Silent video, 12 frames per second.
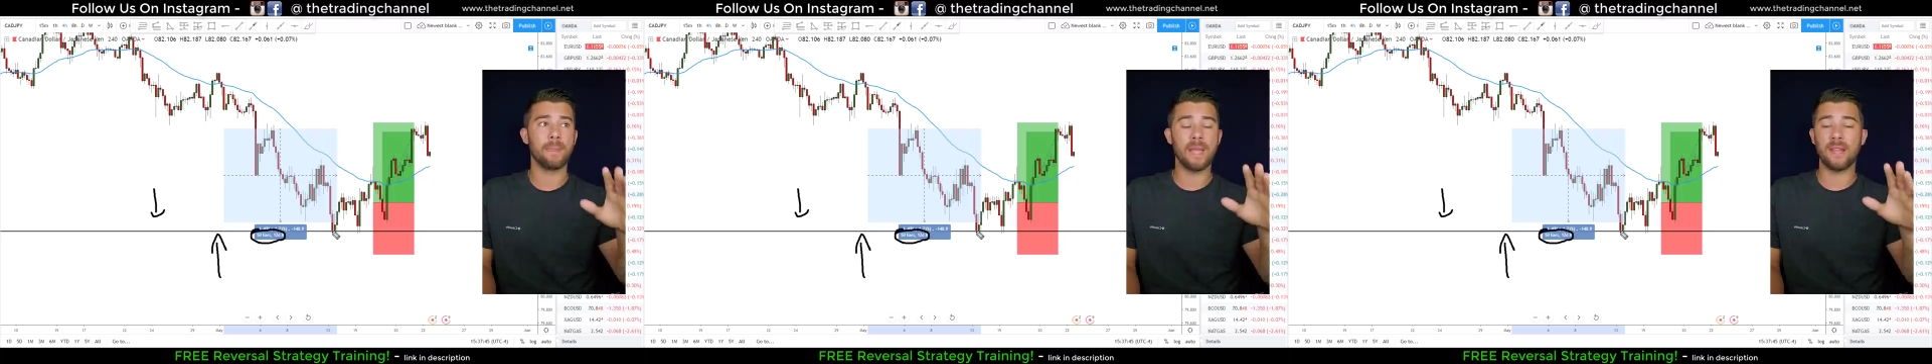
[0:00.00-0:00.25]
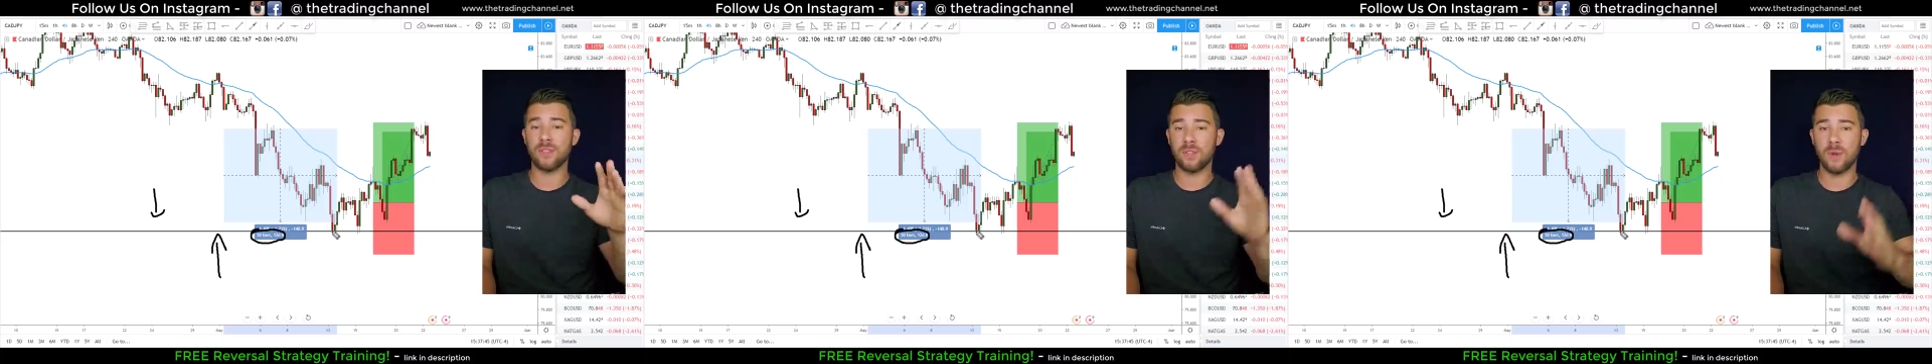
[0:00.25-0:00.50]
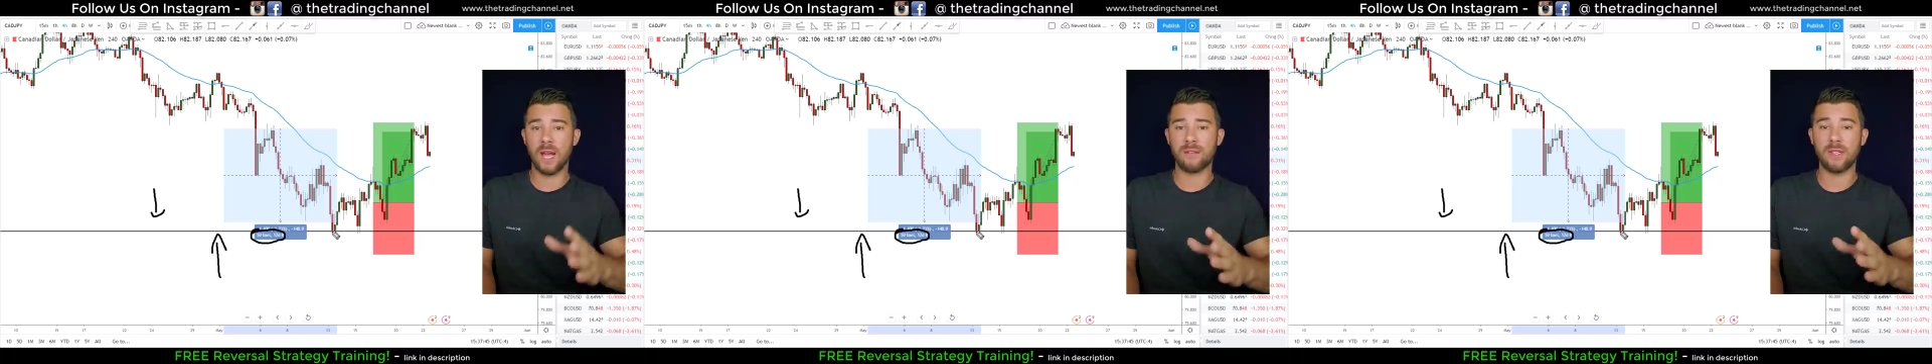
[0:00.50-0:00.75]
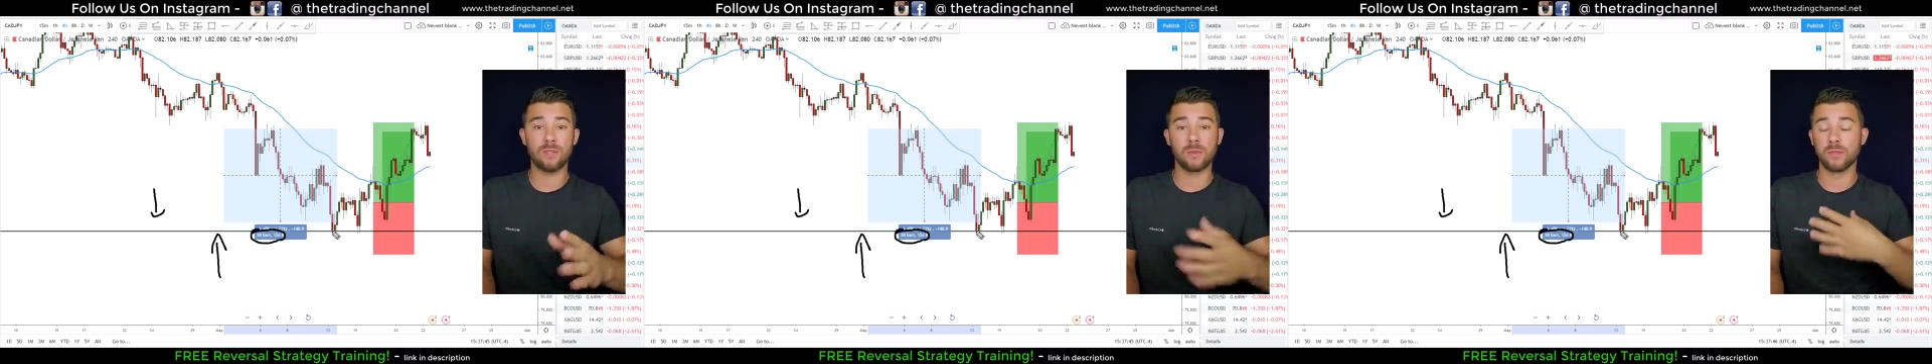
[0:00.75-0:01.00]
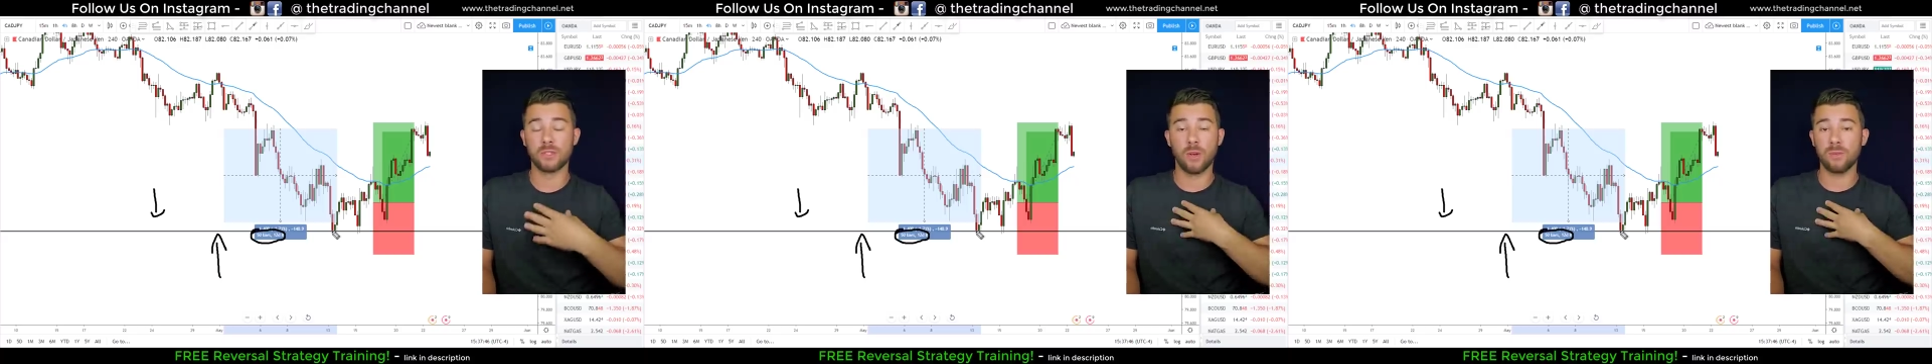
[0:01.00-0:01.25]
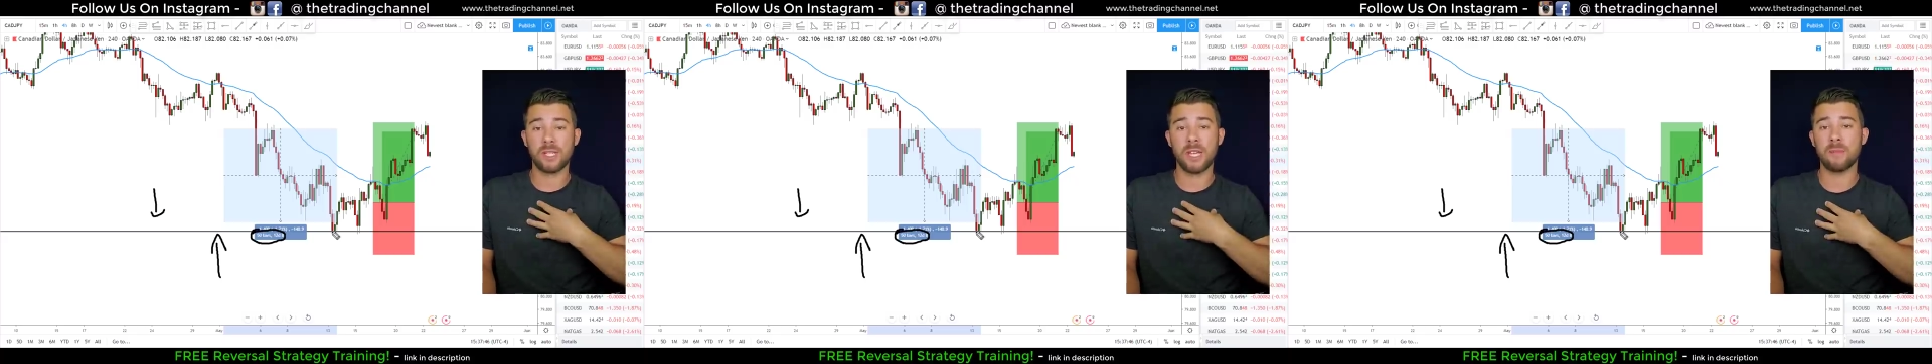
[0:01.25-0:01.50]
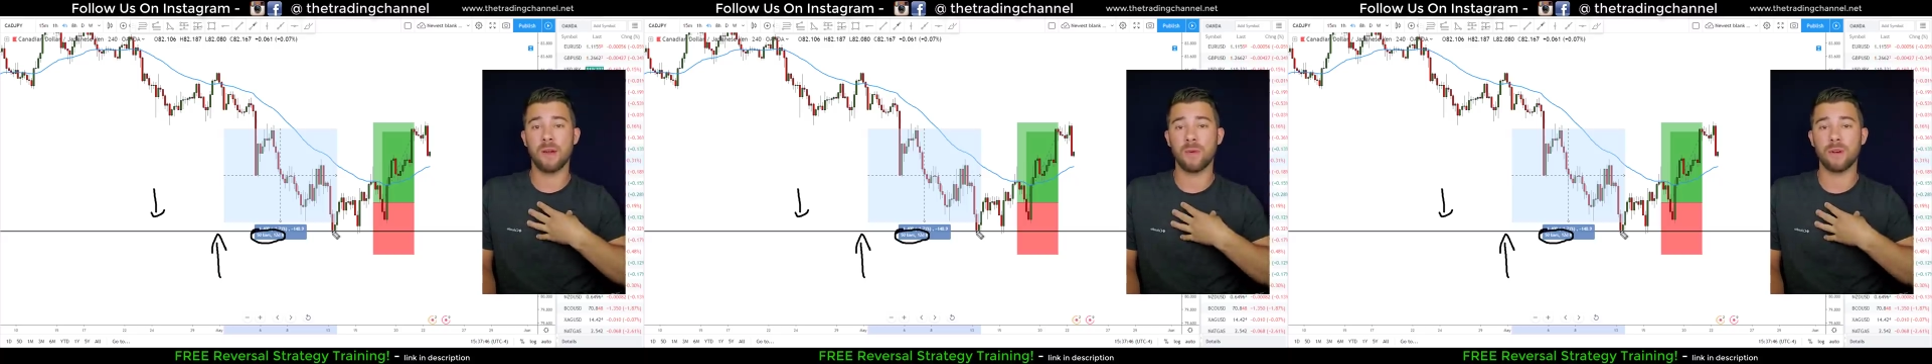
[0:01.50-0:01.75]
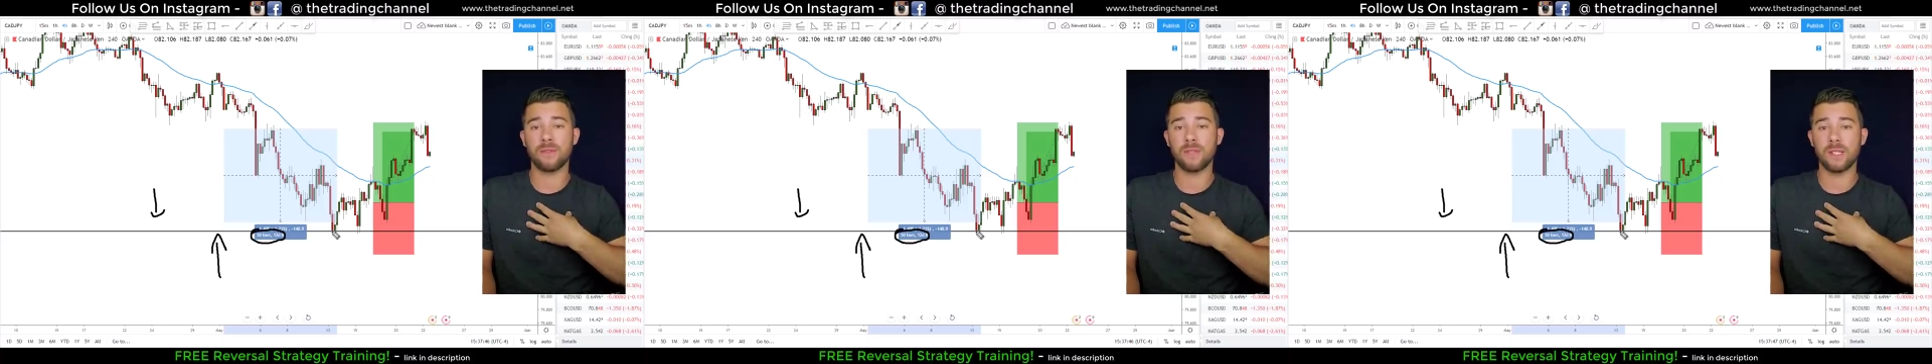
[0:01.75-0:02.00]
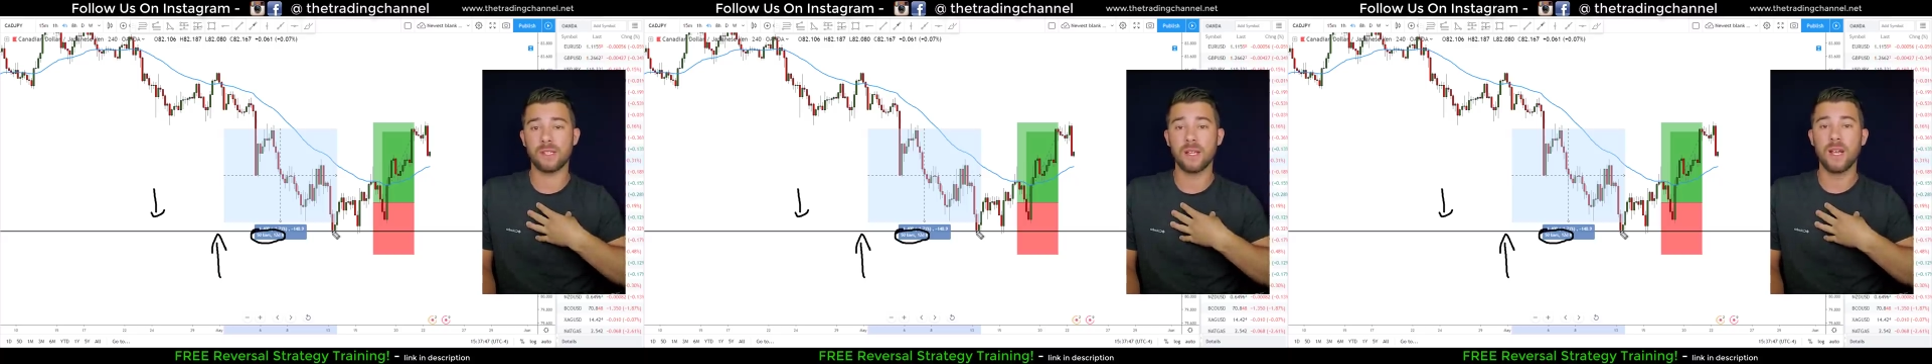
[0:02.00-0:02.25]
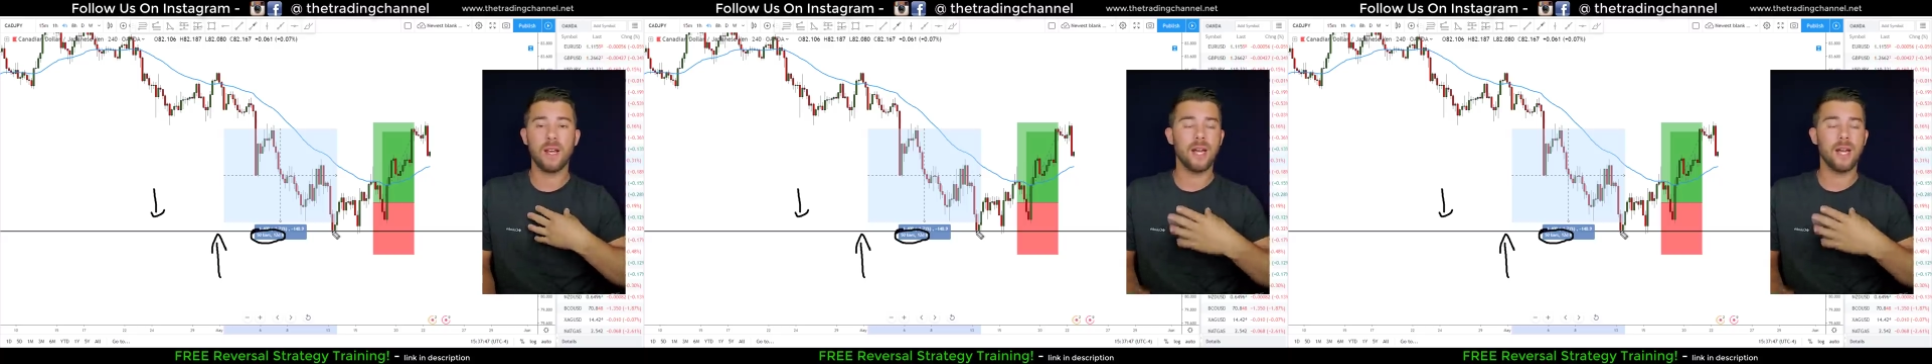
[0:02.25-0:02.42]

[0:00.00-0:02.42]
now that you have these rules, don't take my word for this.